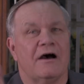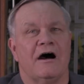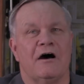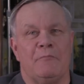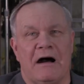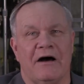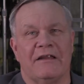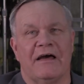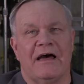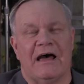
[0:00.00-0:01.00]

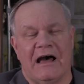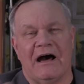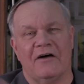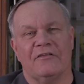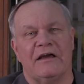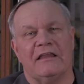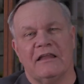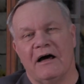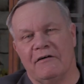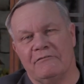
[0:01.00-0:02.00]
about how they
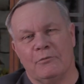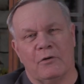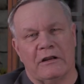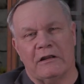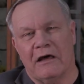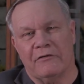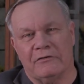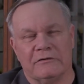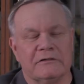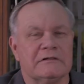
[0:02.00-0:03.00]
loved one another.